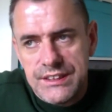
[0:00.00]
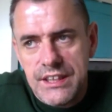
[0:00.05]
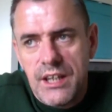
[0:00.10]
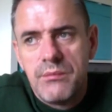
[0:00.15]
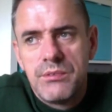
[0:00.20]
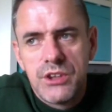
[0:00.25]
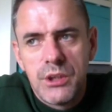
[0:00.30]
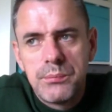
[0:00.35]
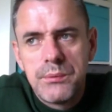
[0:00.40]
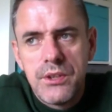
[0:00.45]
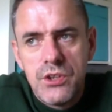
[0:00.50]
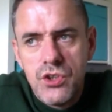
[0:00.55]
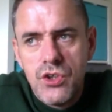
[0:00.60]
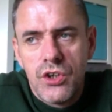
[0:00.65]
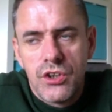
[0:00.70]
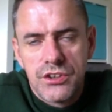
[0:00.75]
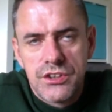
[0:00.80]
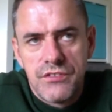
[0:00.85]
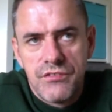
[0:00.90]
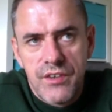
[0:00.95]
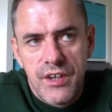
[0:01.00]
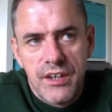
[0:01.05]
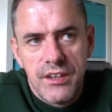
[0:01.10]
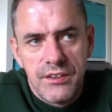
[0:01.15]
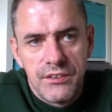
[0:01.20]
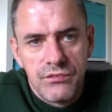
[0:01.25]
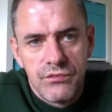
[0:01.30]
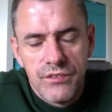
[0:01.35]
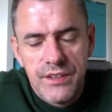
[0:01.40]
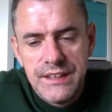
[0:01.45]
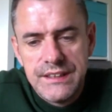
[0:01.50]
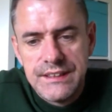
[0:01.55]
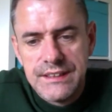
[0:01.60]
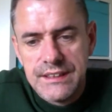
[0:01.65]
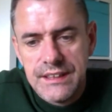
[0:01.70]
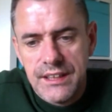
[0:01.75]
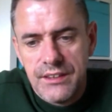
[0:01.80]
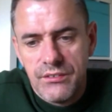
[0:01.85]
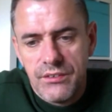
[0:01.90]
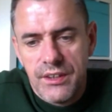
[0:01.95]
I was up the north of Ireland
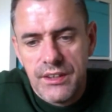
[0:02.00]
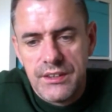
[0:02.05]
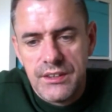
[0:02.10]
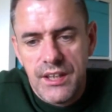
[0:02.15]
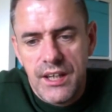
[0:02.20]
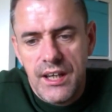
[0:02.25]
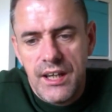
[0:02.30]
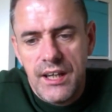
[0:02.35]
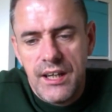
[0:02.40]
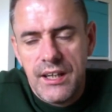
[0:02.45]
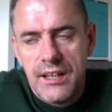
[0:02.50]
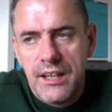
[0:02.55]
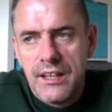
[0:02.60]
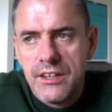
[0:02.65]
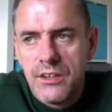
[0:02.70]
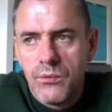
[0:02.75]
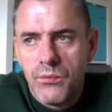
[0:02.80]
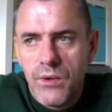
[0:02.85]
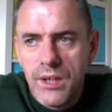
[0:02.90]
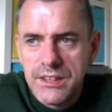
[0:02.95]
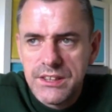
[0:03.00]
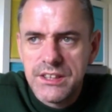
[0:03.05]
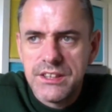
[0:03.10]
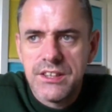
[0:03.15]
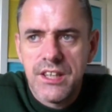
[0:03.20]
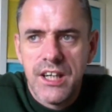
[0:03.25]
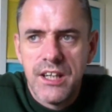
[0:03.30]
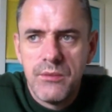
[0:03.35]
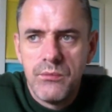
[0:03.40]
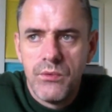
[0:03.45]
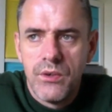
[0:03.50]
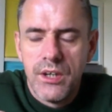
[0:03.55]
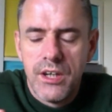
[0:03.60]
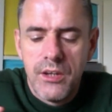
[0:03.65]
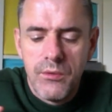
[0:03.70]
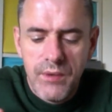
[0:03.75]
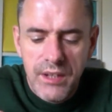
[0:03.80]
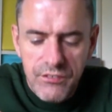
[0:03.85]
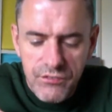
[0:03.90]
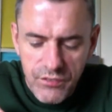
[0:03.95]
recently, right? And there was a time where
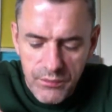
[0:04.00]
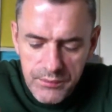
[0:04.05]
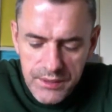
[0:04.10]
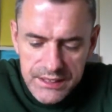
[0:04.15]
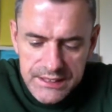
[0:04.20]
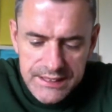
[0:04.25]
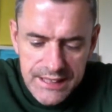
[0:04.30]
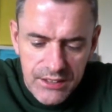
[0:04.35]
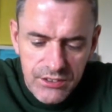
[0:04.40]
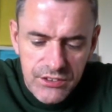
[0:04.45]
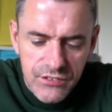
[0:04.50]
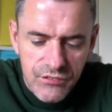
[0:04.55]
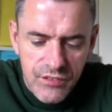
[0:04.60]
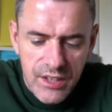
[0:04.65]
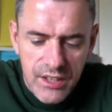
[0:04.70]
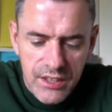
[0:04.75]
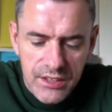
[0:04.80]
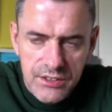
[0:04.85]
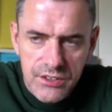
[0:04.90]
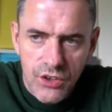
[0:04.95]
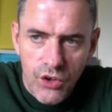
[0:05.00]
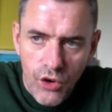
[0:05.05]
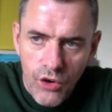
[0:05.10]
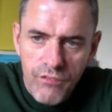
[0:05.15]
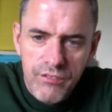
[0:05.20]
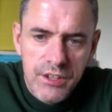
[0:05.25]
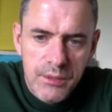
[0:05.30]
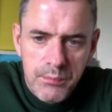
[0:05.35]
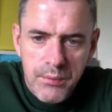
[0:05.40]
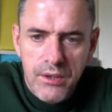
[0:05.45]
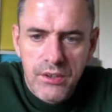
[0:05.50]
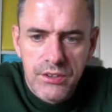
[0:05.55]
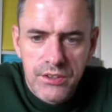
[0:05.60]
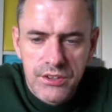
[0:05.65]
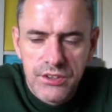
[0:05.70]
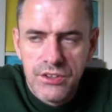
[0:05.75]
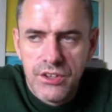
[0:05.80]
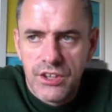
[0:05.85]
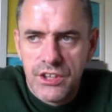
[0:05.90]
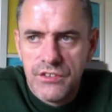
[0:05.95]
you went from the south of Ireland over the
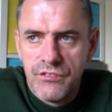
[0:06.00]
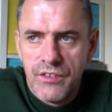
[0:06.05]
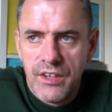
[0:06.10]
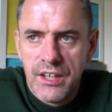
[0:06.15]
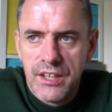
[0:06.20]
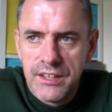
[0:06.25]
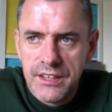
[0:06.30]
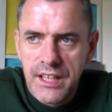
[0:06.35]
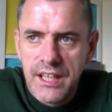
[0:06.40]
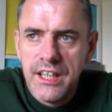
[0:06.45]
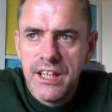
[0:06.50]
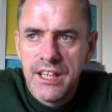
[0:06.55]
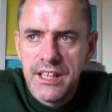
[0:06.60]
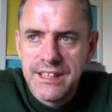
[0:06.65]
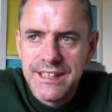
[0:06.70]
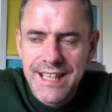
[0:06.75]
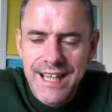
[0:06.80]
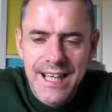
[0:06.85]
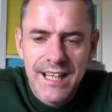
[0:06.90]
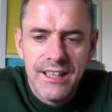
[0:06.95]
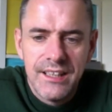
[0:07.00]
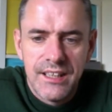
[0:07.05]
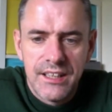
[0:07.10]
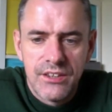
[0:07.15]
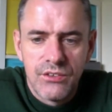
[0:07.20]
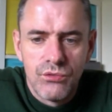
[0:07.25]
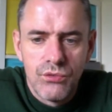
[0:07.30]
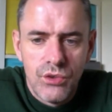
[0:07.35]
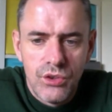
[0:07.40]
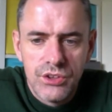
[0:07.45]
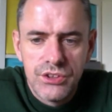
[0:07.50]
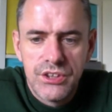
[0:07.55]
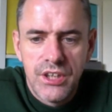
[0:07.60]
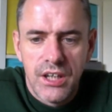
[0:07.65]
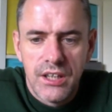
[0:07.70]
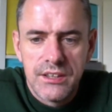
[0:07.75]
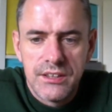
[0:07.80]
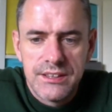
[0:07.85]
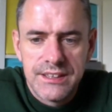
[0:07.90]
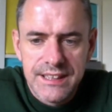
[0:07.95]
border to the north of Ireland, and you could tell that the roads
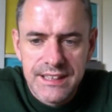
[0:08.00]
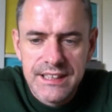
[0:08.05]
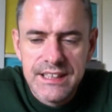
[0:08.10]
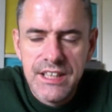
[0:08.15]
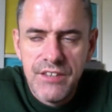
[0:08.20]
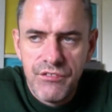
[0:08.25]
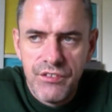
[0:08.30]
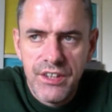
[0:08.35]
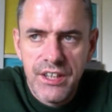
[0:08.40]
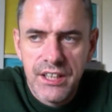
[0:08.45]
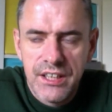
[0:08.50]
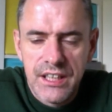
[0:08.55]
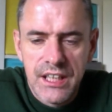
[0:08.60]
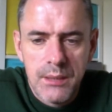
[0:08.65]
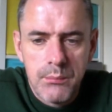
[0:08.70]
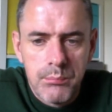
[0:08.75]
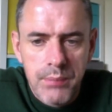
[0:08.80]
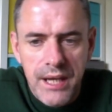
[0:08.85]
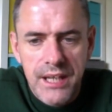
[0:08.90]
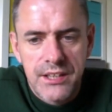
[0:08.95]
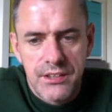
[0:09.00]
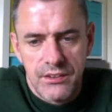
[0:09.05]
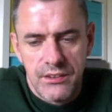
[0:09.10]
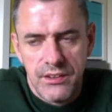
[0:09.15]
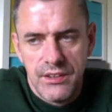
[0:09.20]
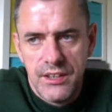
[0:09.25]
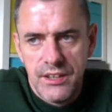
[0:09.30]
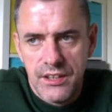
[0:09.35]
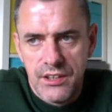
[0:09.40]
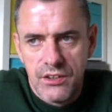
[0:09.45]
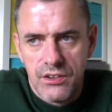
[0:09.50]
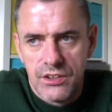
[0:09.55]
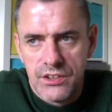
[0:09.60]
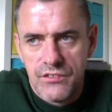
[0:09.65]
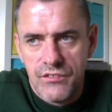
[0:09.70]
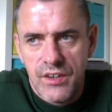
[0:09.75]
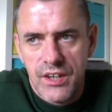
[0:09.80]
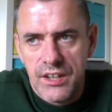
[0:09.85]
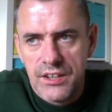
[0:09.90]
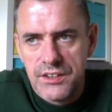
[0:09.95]
got significantly better in the
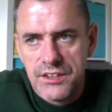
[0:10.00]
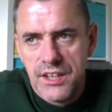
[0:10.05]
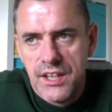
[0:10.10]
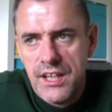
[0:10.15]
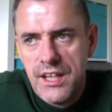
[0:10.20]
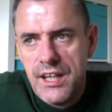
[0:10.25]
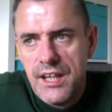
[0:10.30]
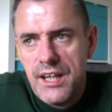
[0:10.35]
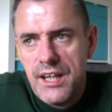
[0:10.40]
north of Ireland.